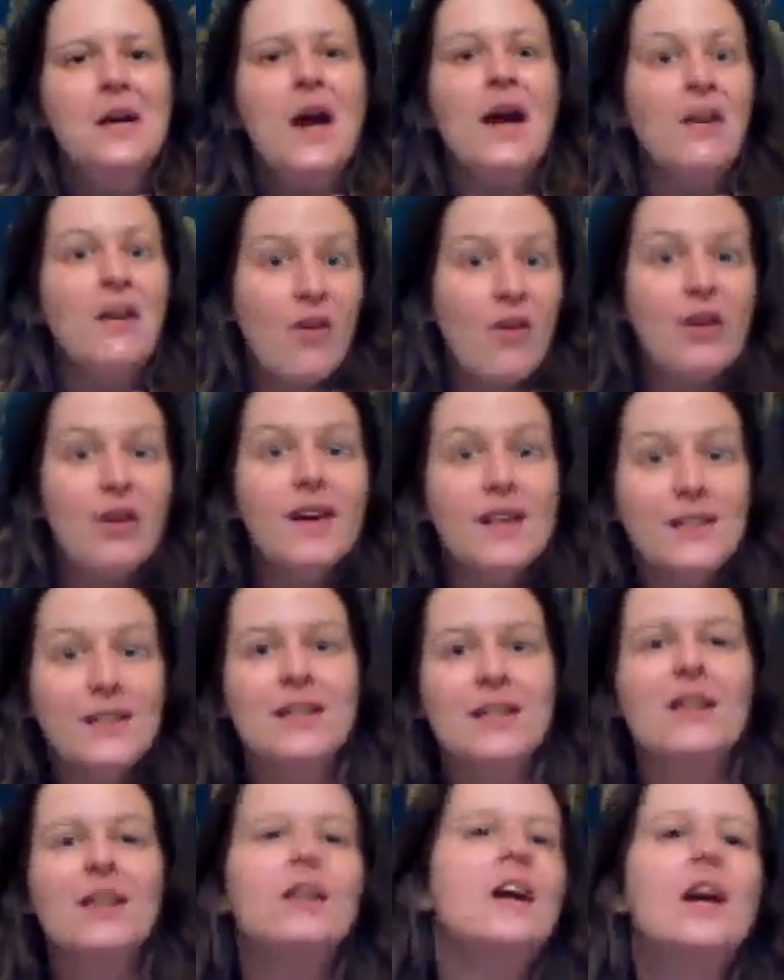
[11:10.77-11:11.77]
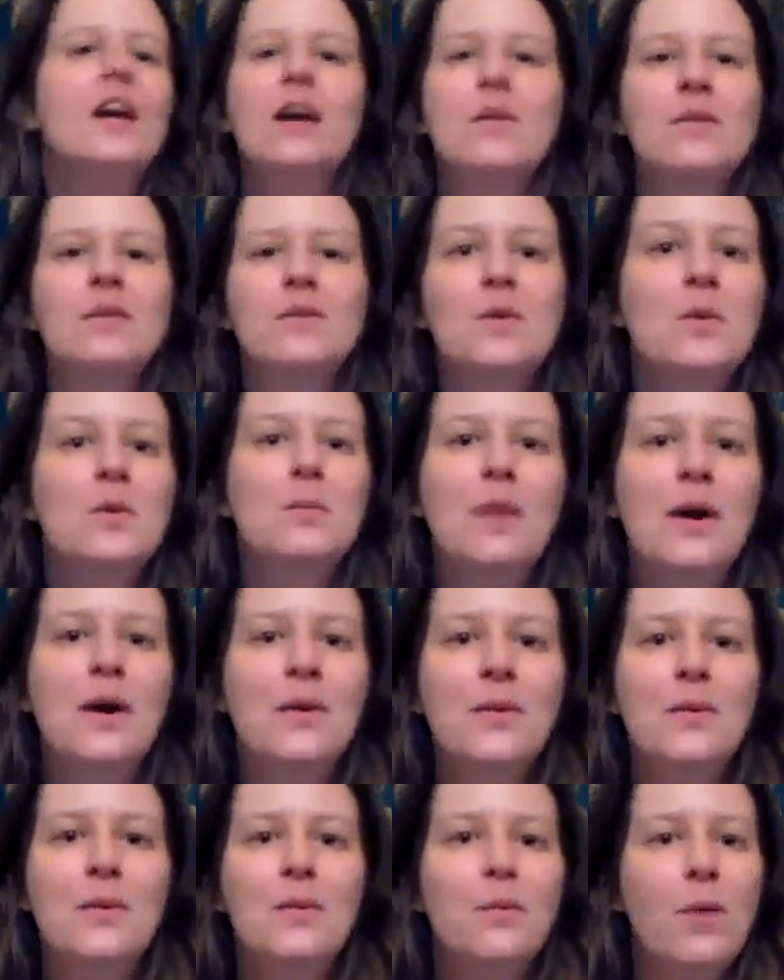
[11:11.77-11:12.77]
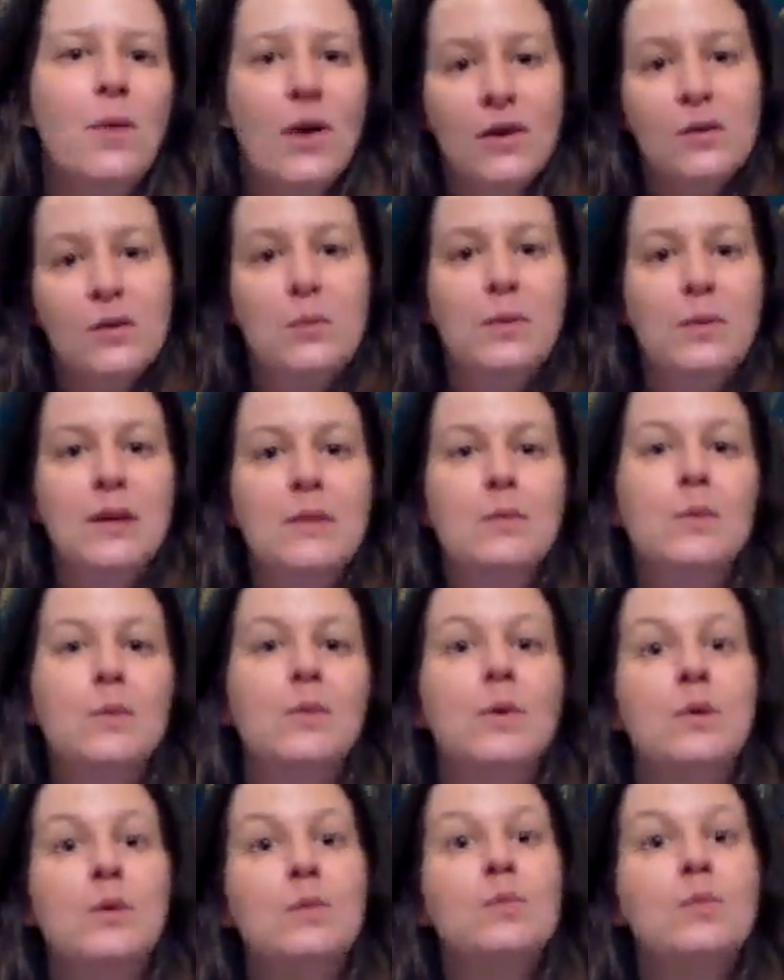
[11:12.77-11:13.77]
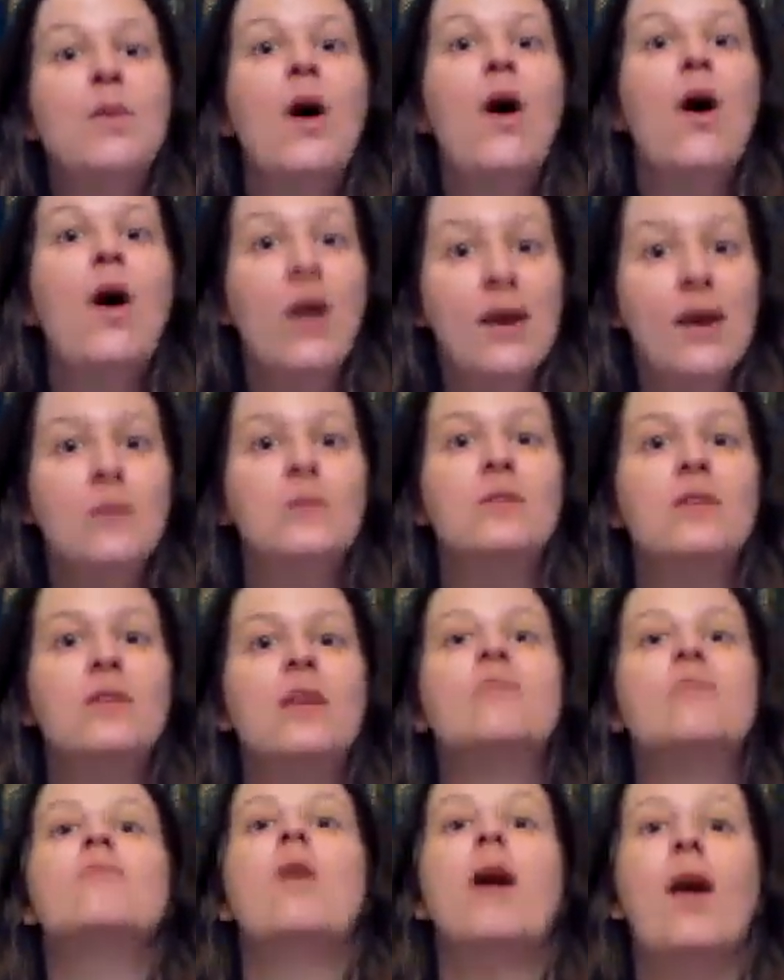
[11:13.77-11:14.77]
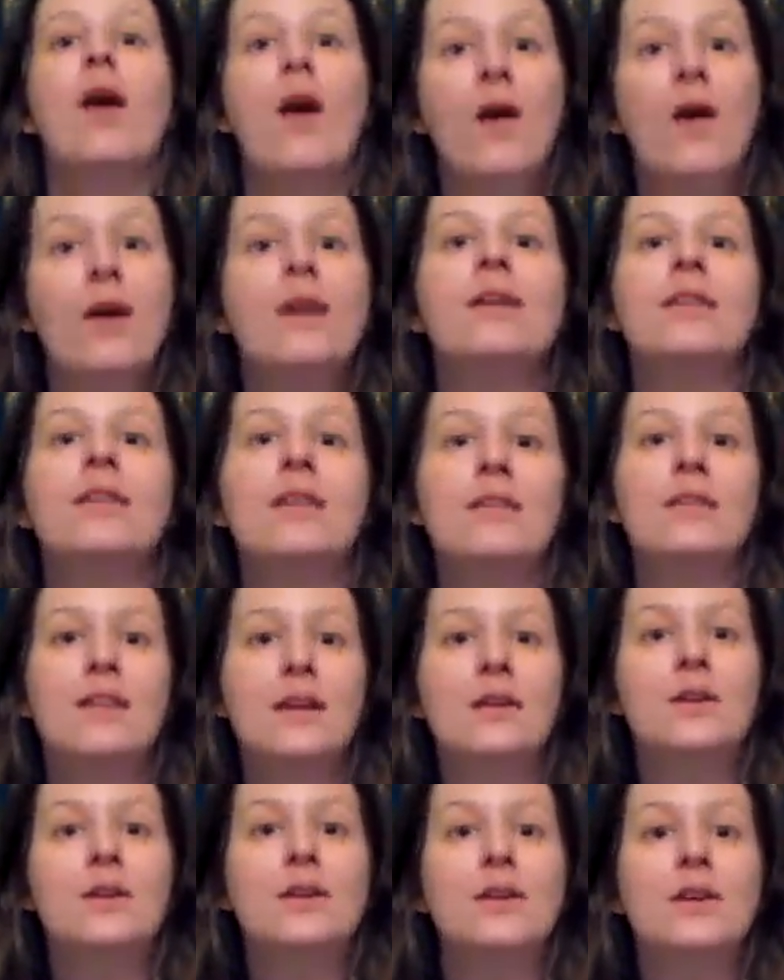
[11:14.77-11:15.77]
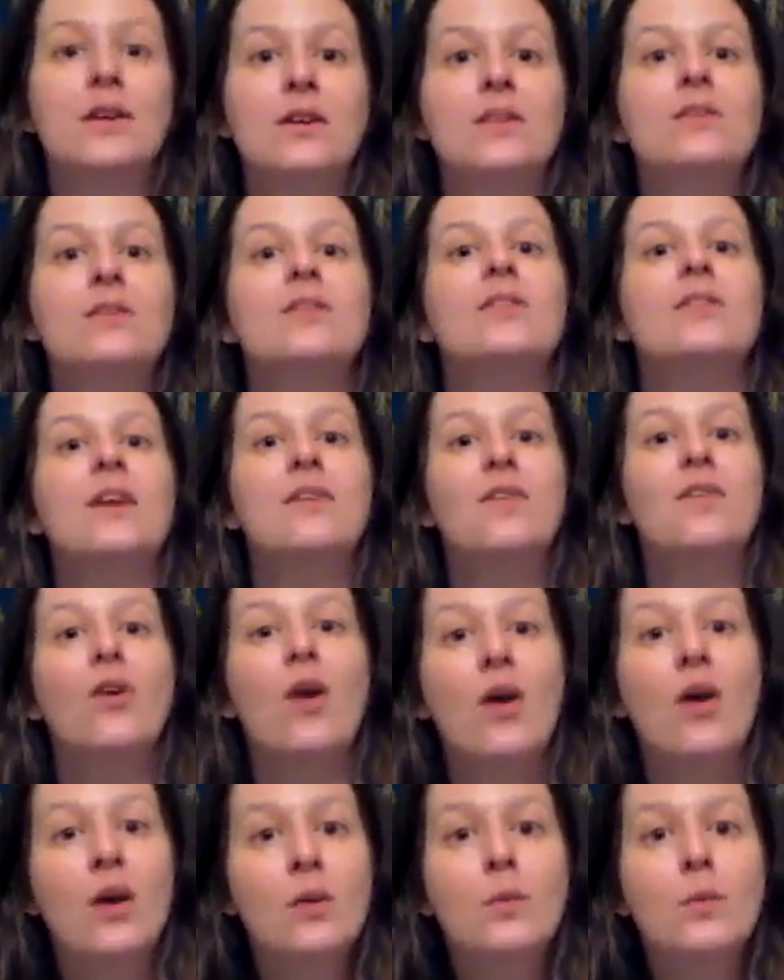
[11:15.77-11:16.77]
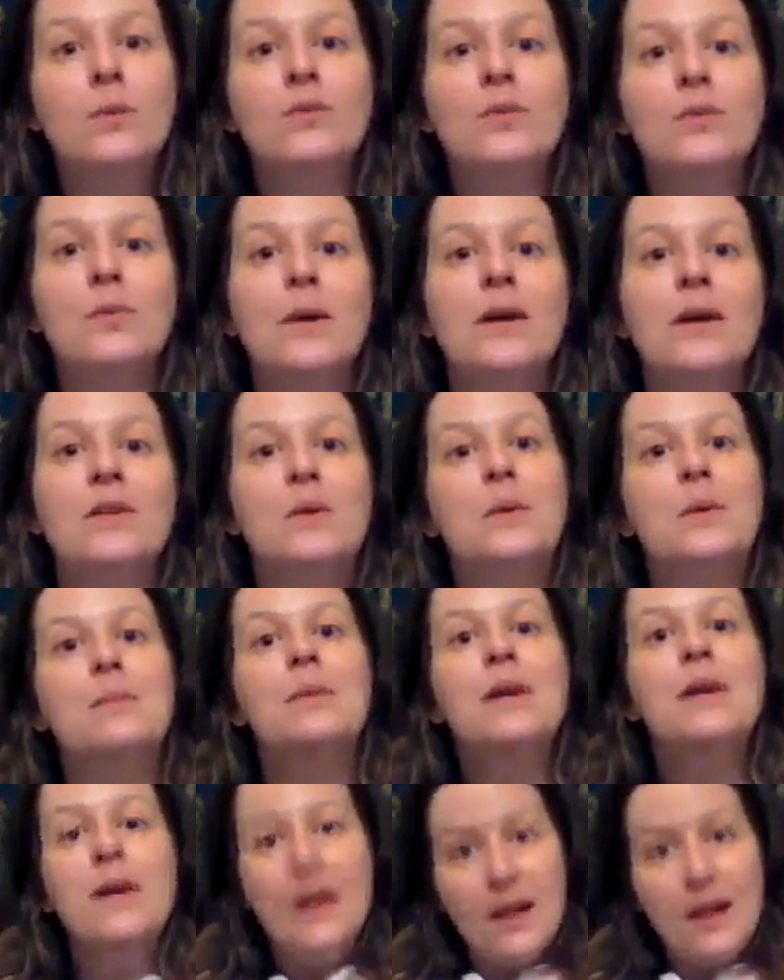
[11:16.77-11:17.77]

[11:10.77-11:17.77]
And I actually, it's not about what other people thought, it was that I was like, right, I think they look good, therefore I want to wear them.